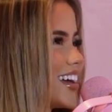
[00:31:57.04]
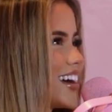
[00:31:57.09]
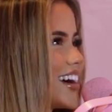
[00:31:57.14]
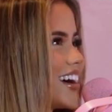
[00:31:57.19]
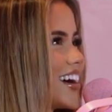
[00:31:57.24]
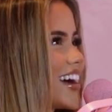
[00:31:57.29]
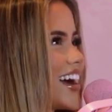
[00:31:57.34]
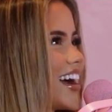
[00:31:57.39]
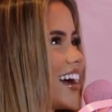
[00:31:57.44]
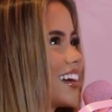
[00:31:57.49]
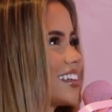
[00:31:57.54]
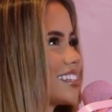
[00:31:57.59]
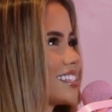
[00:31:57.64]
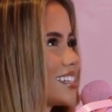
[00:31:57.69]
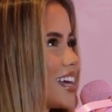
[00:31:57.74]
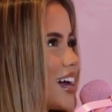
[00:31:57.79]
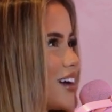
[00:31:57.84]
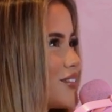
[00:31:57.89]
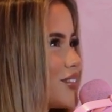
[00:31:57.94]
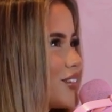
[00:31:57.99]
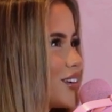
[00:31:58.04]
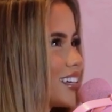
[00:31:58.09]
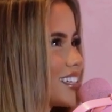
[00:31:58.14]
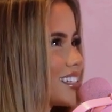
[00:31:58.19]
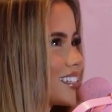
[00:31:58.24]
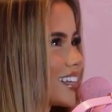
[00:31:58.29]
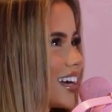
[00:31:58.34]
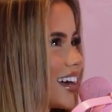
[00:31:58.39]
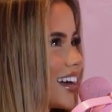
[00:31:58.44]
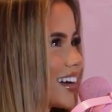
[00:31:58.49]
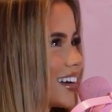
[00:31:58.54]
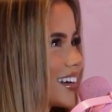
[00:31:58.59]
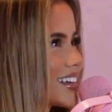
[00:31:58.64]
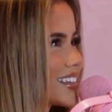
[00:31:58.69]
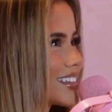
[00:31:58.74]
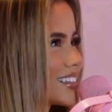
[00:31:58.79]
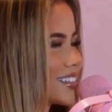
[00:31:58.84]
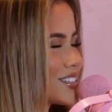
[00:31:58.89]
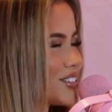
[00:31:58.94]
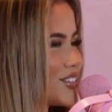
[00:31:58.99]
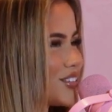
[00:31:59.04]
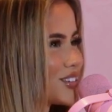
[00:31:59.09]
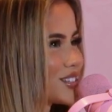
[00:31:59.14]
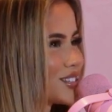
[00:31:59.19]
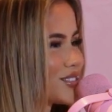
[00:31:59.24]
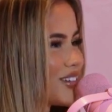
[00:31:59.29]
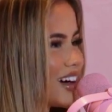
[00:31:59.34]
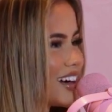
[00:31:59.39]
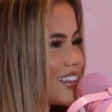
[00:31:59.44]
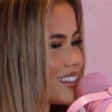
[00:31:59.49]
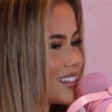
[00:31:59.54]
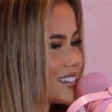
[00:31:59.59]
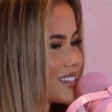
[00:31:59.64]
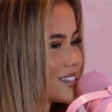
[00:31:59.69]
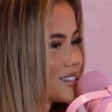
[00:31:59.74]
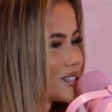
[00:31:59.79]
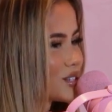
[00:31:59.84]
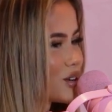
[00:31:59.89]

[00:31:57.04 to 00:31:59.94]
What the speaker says: Okay, Sam always like talks about this. It's